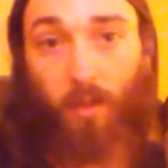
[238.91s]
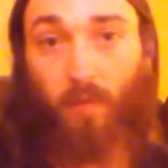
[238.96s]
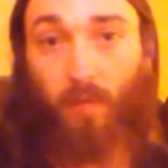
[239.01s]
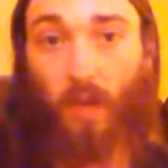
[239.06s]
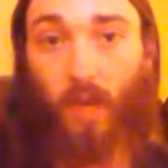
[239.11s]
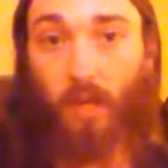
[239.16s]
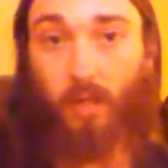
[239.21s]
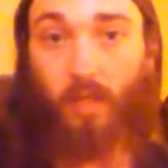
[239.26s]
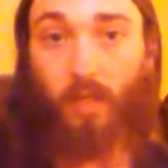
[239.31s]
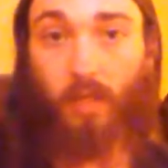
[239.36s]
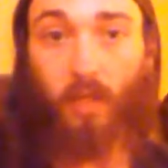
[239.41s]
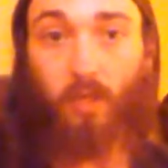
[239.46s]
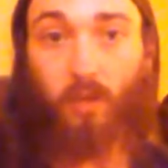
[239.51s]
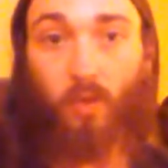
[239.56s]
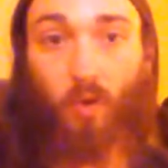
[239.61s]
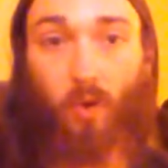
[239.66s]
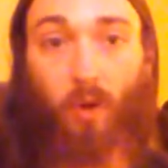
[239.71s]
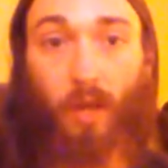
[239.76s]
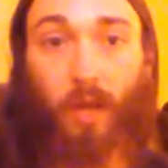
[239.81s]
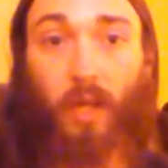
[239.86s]
the fantasy
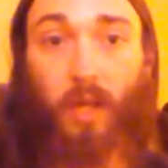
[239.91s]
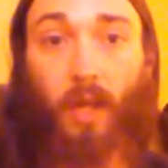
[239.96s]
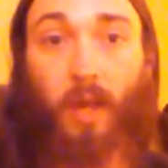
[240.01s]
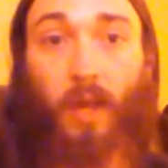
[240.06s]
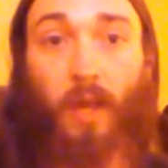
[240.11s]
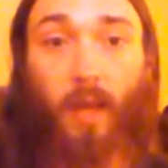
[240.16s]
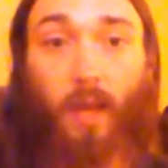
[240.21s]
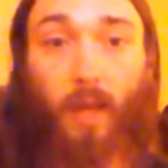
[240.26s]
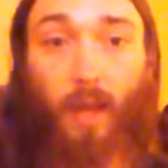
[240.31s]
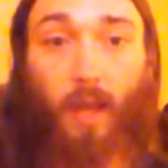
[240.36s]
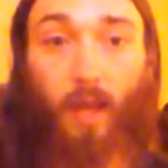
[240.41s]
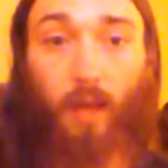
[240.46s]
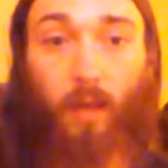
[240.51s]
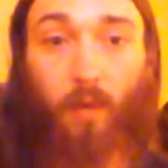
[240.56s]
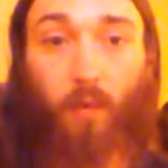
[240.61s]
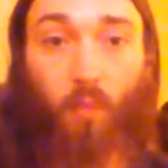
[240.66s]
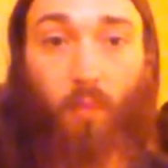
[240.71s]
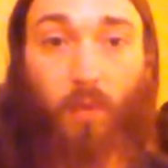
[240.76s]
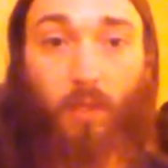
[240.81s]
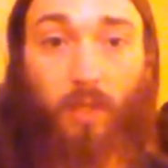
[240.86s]
story.
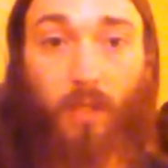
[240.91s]
And with